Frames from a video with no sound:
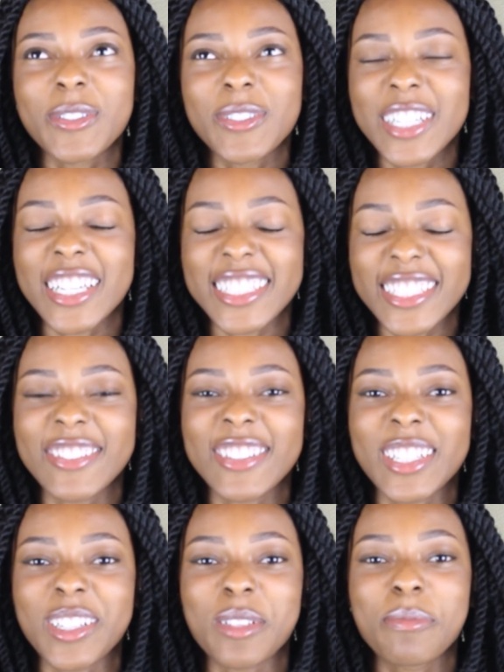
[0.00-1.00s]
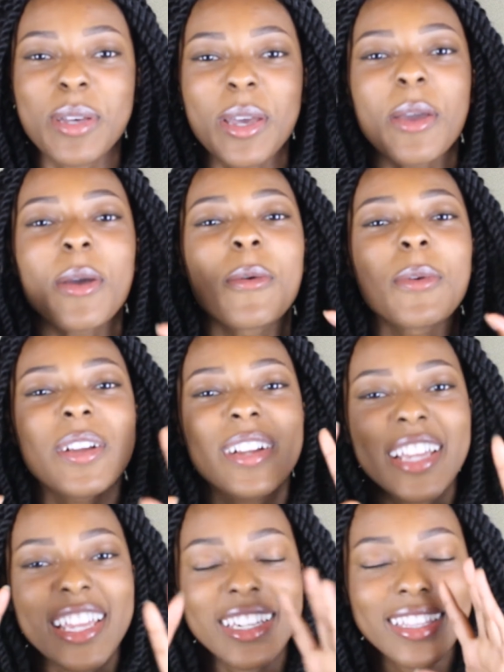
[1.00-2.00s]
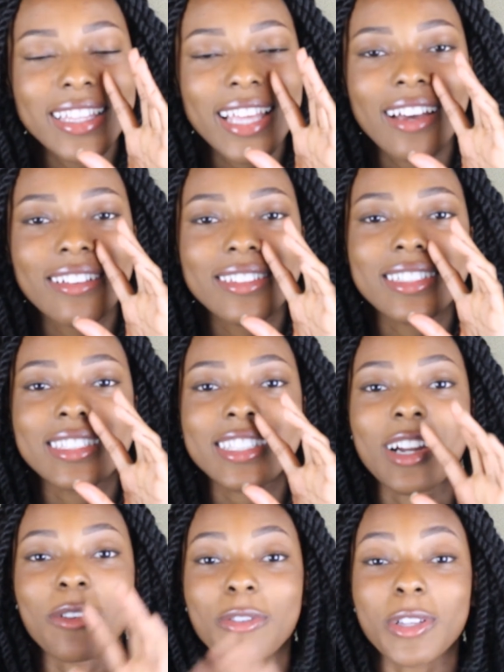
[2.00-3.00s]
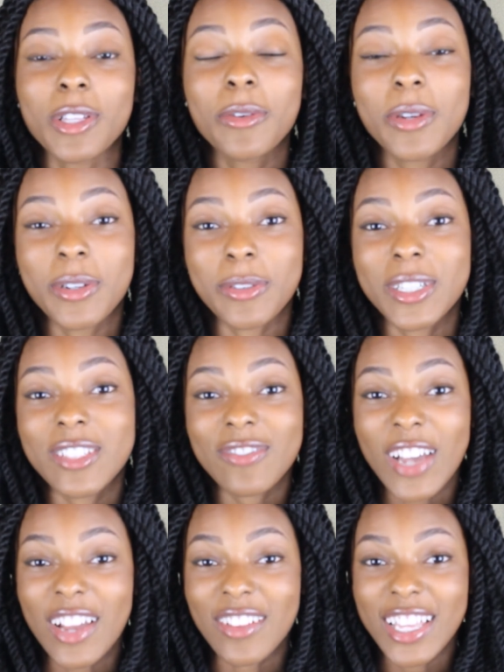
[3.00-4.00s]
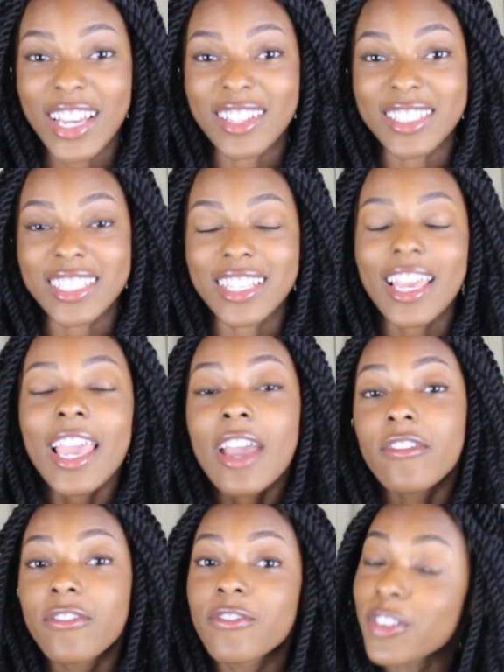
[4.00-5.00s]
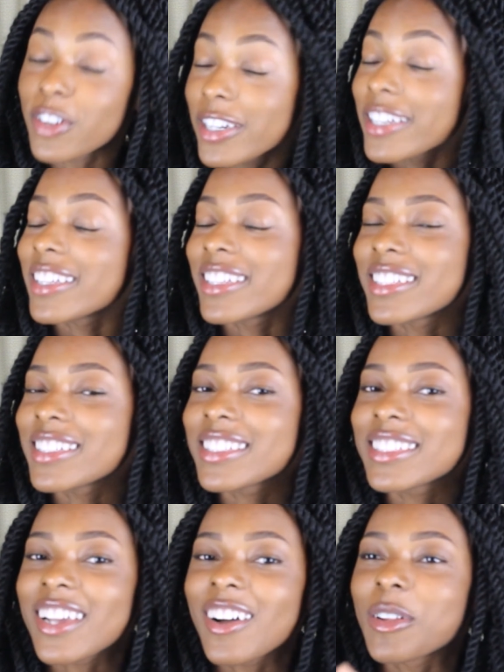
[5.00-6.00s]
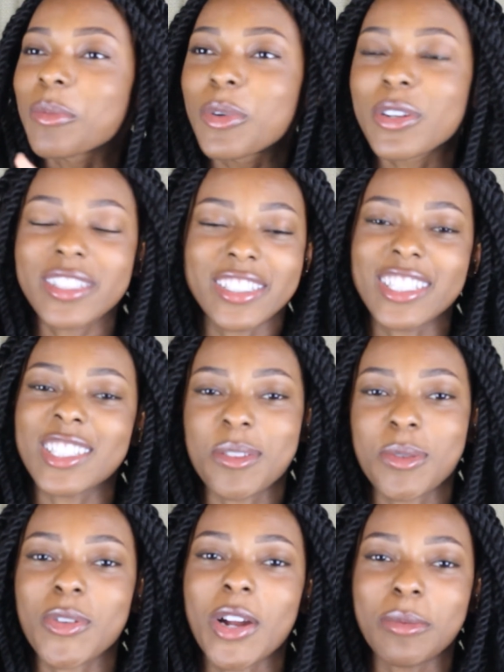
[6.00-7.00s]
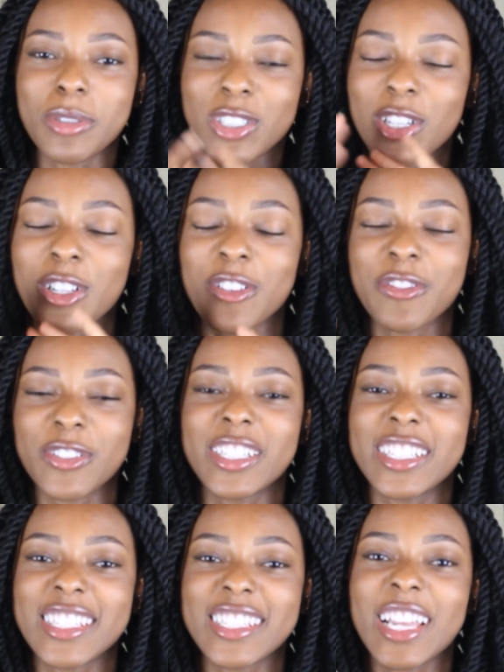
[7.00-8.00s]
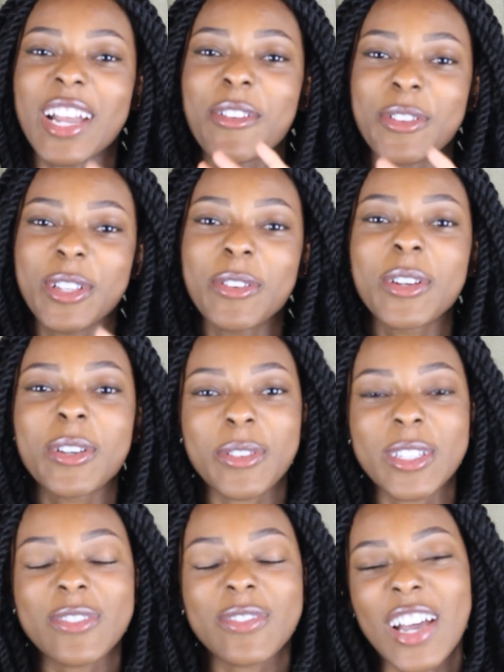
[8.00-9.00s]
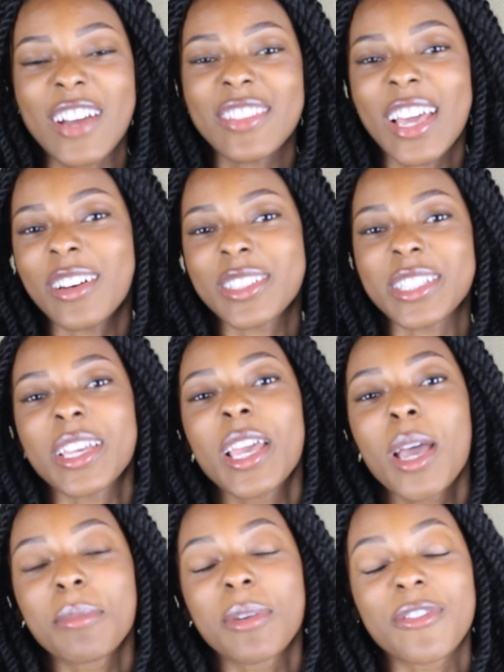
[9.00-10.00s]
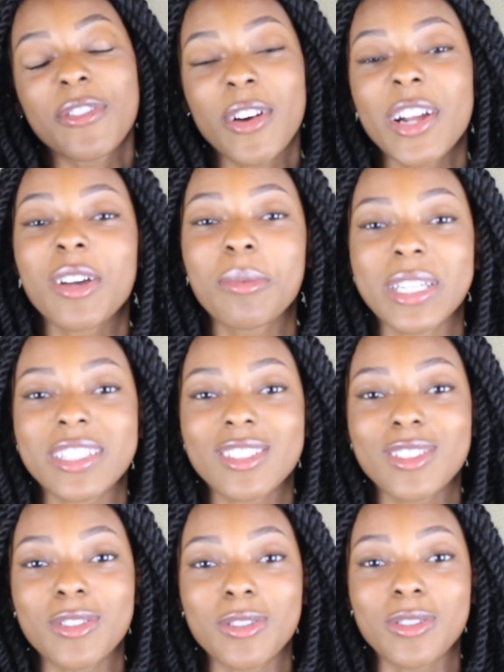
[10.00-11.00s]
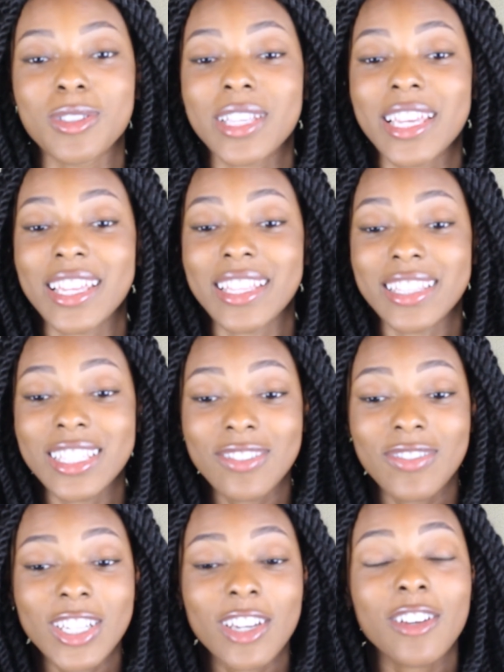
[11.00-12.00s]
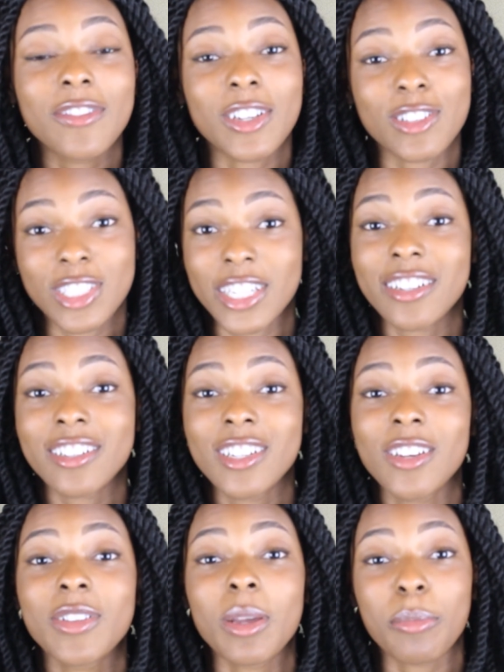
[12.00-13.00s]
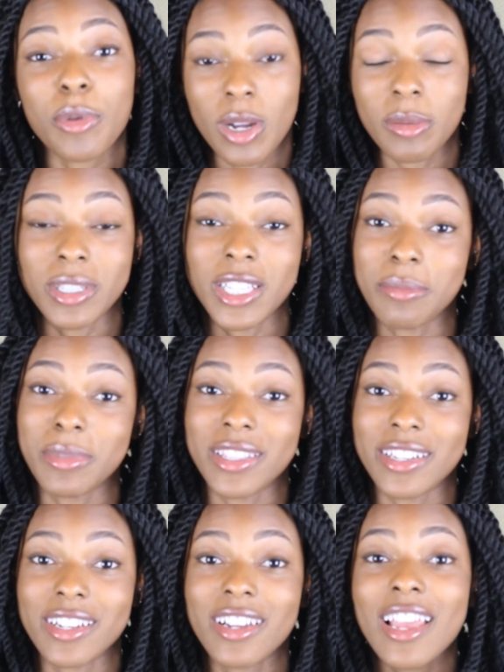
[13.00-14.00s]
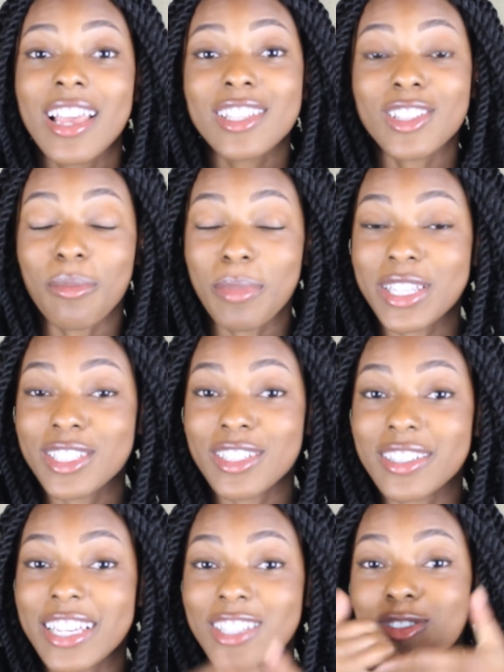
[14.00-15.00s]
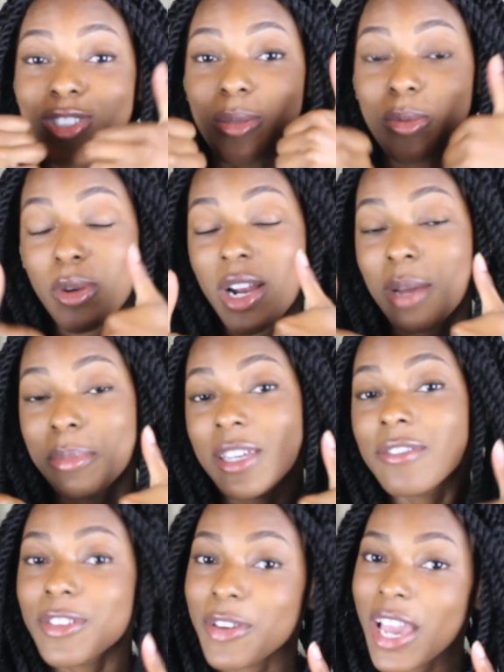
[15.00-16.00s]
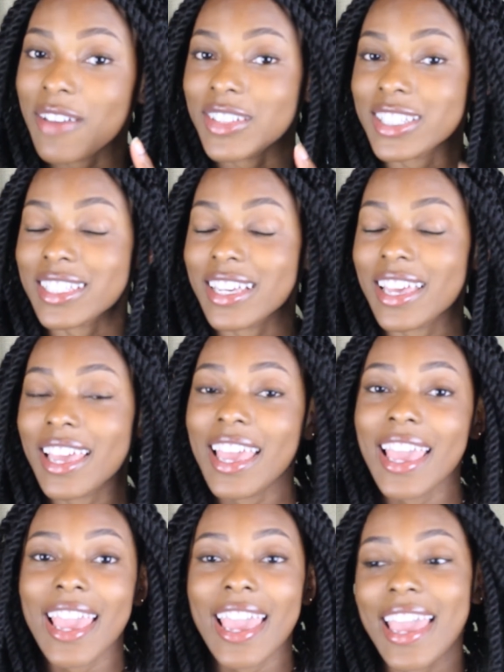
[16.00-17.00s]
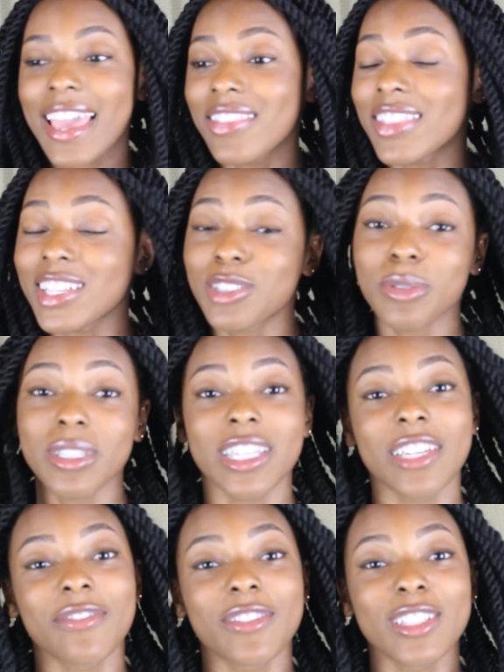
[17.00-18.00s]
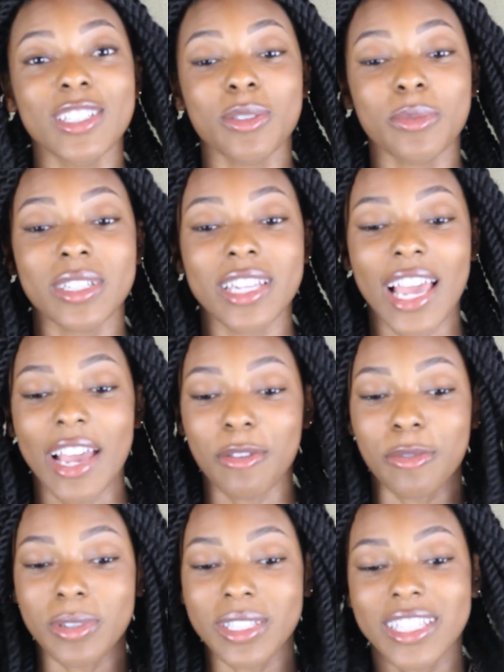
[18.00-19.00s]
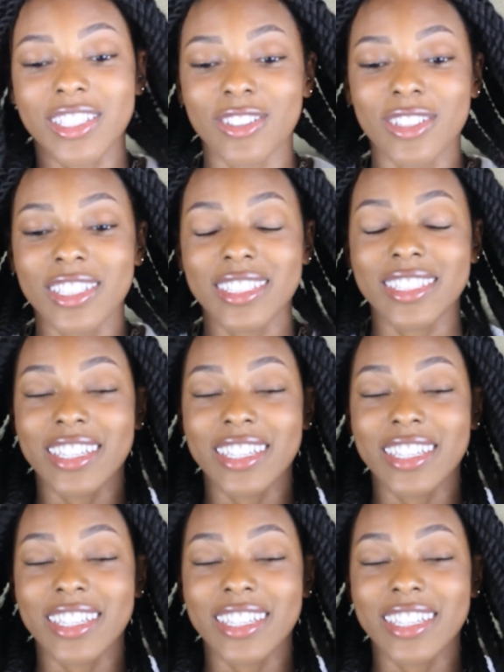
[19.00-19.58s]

we're not so close but we're in the thousands and I really want to reach 5,000 friends. Y'all are more than just subscribers, y'all are friends. I really want to reach 5,000 before I go back to schools and this video, if y'all shared enough, could probably get me there. So make sure that you subscribe if you haven't yet. And that's really it for this one. I really enjoy this